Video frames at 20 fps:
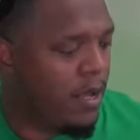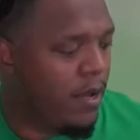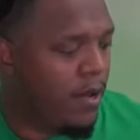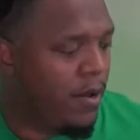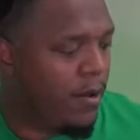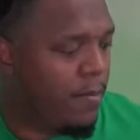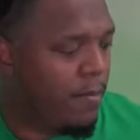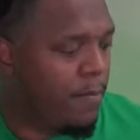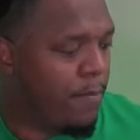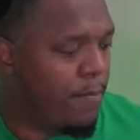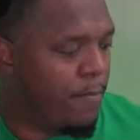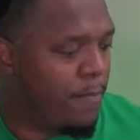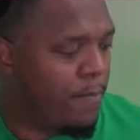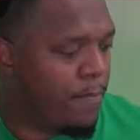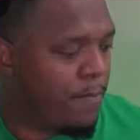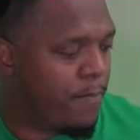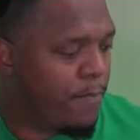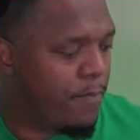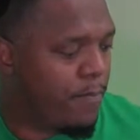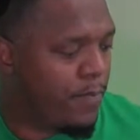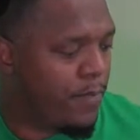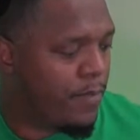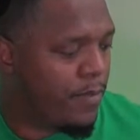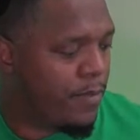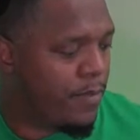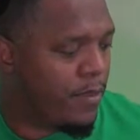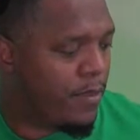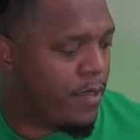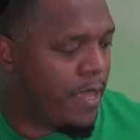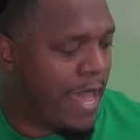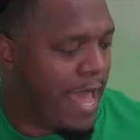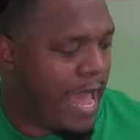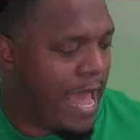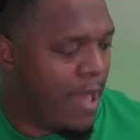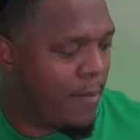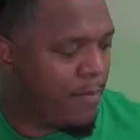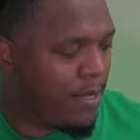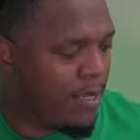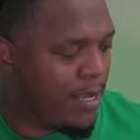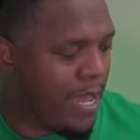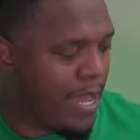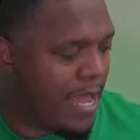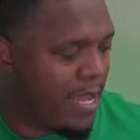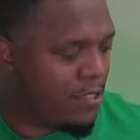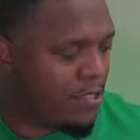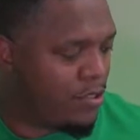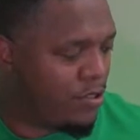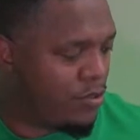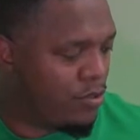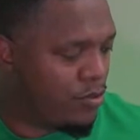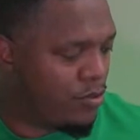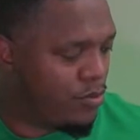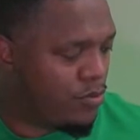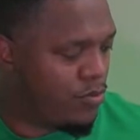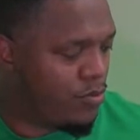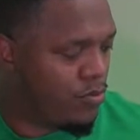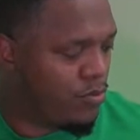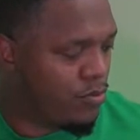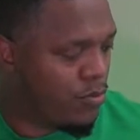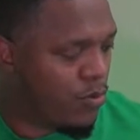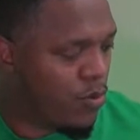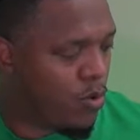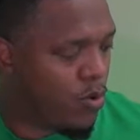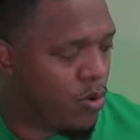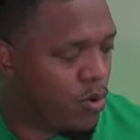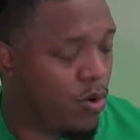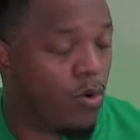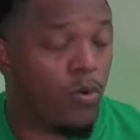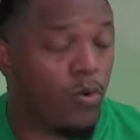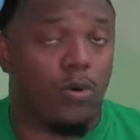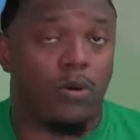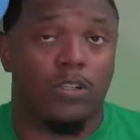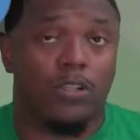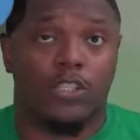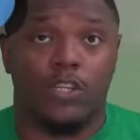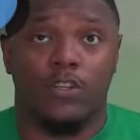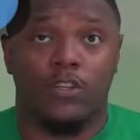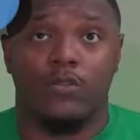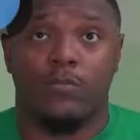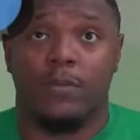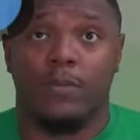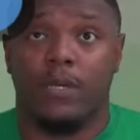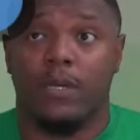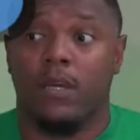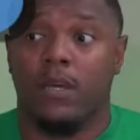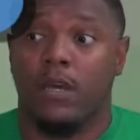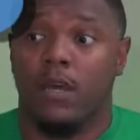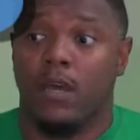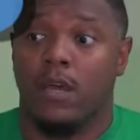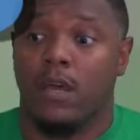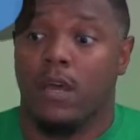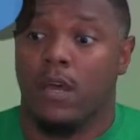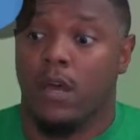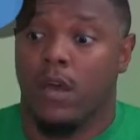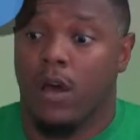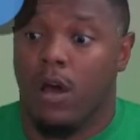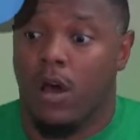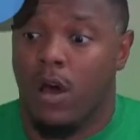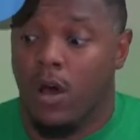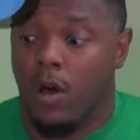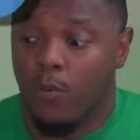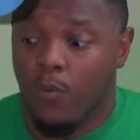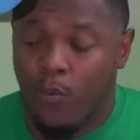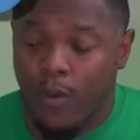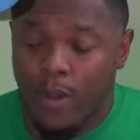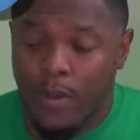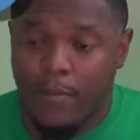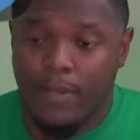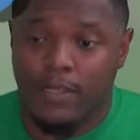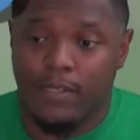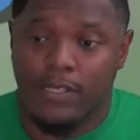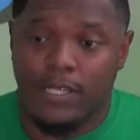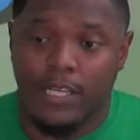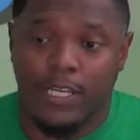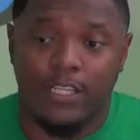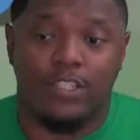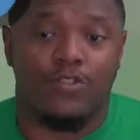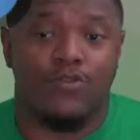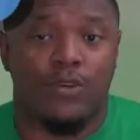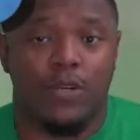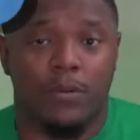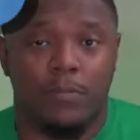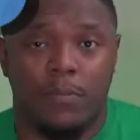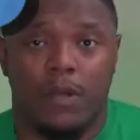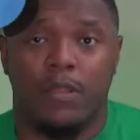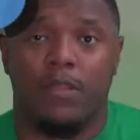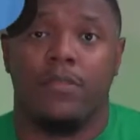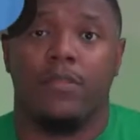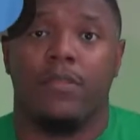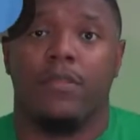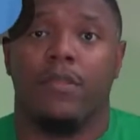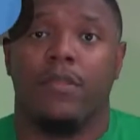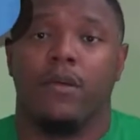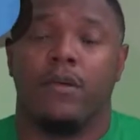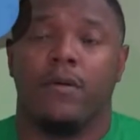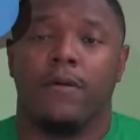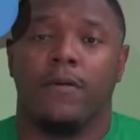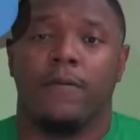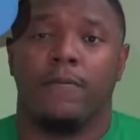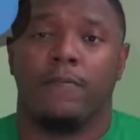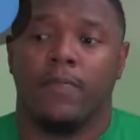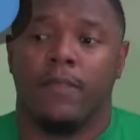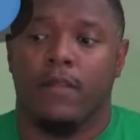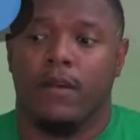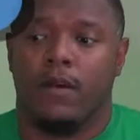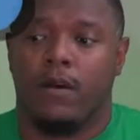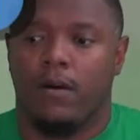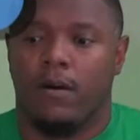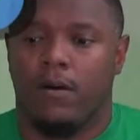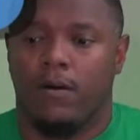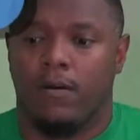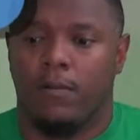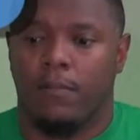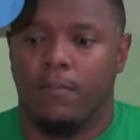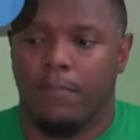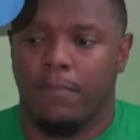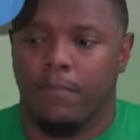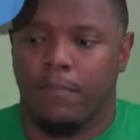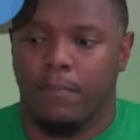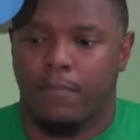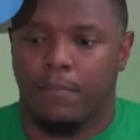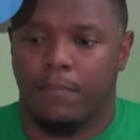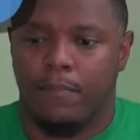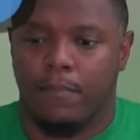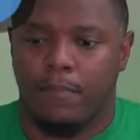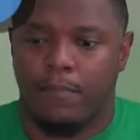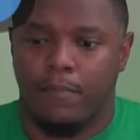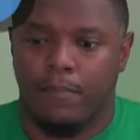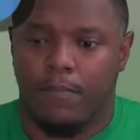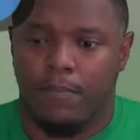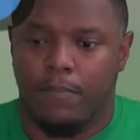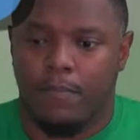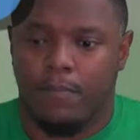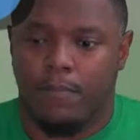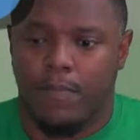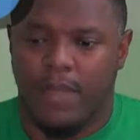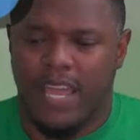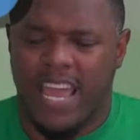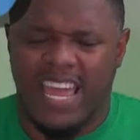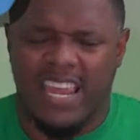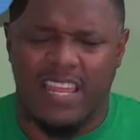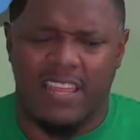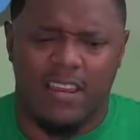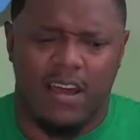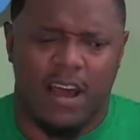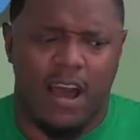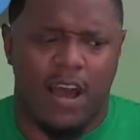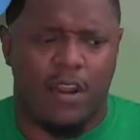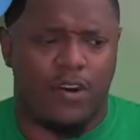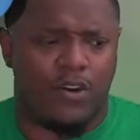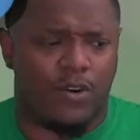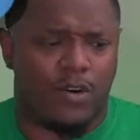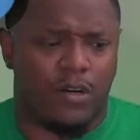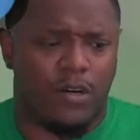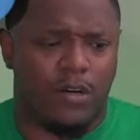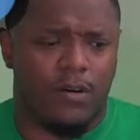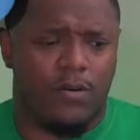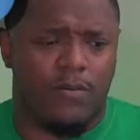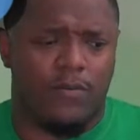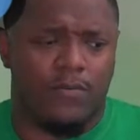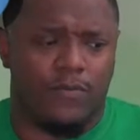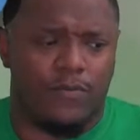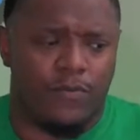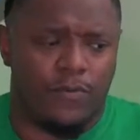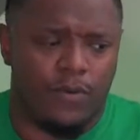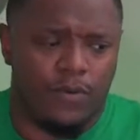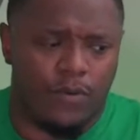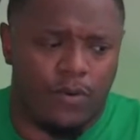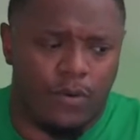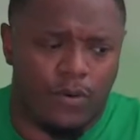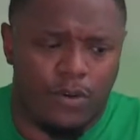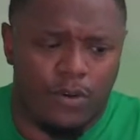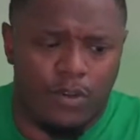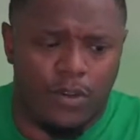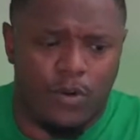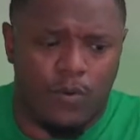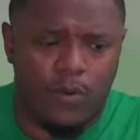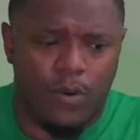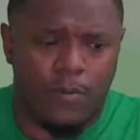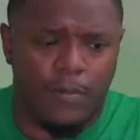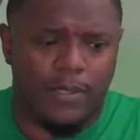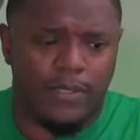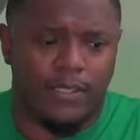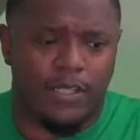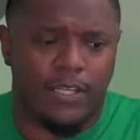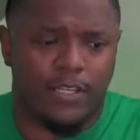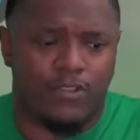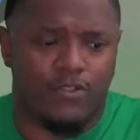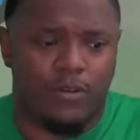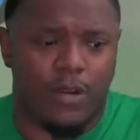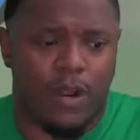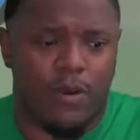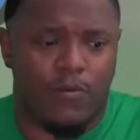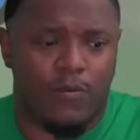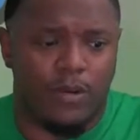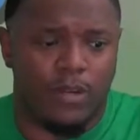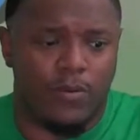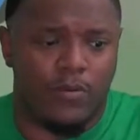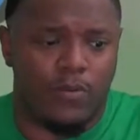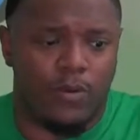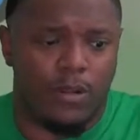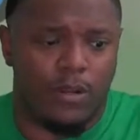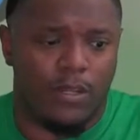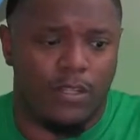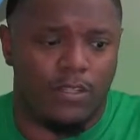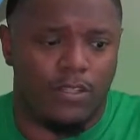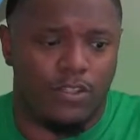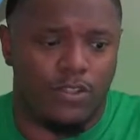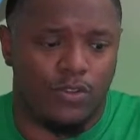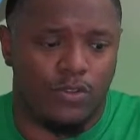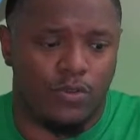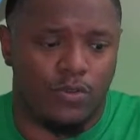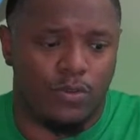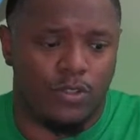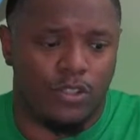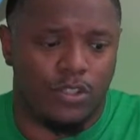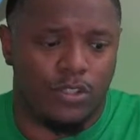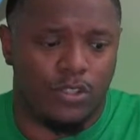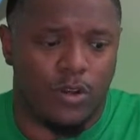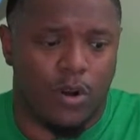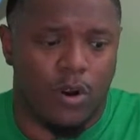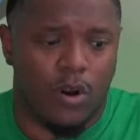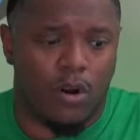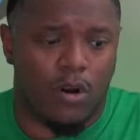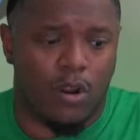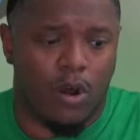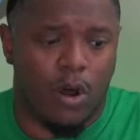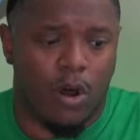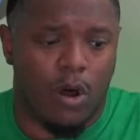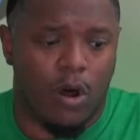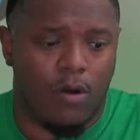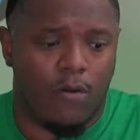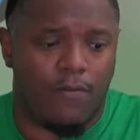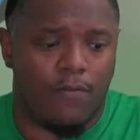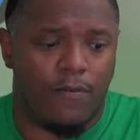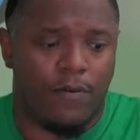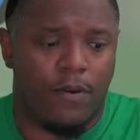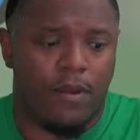Um, Happy National, or excuse me, Women's History Month. Um, and in honor of women's history, I really wanted to start off